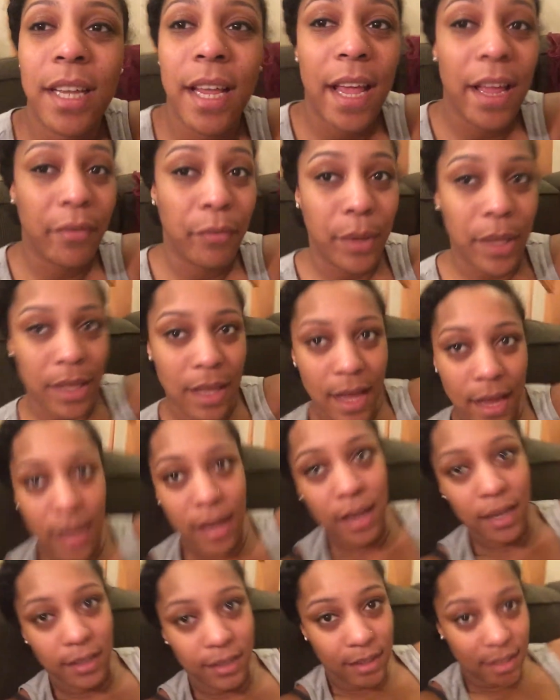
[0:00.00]
gave me like
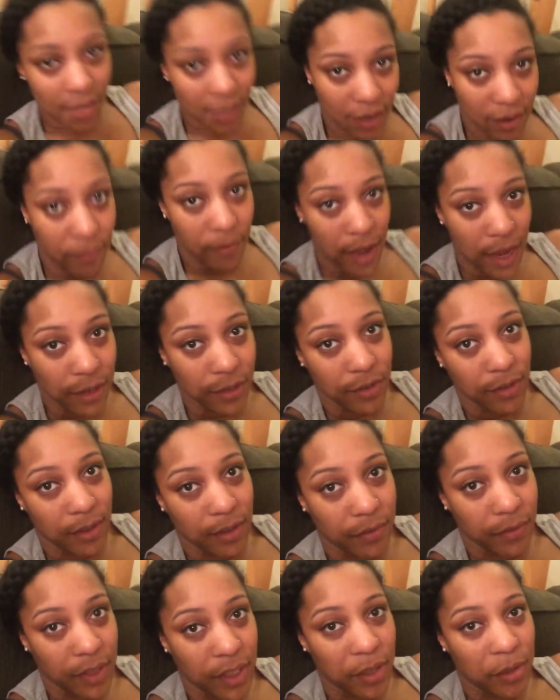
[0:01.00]
a ton of extra
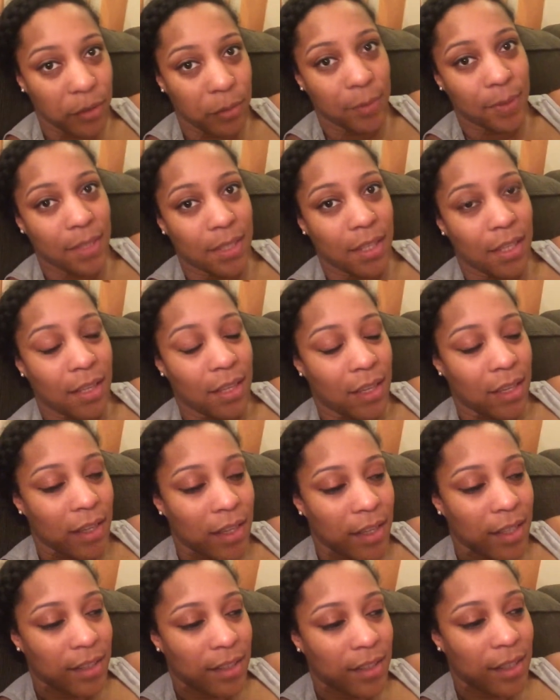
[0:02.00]
envelopes.
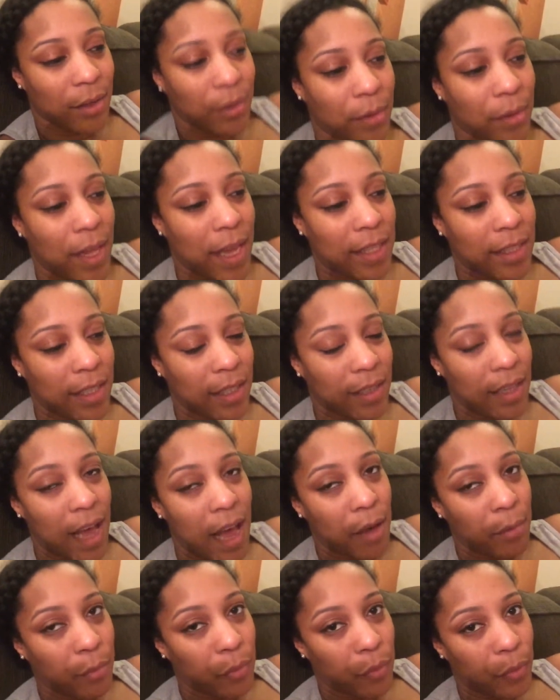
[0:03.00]
So that's a
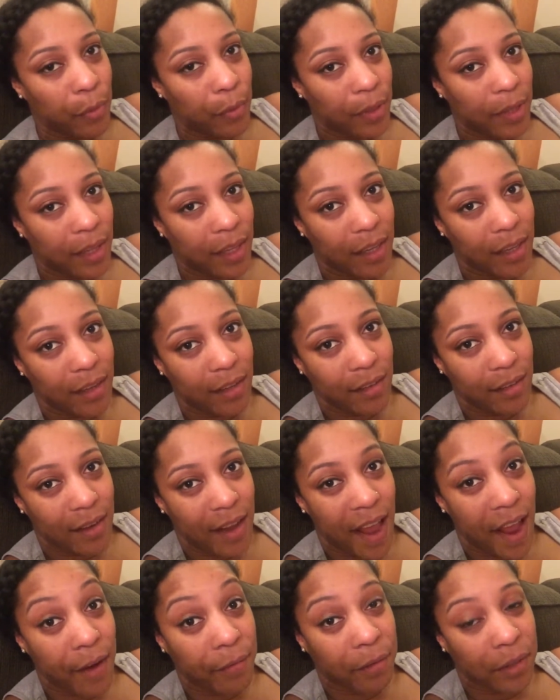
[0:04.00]
lot more than I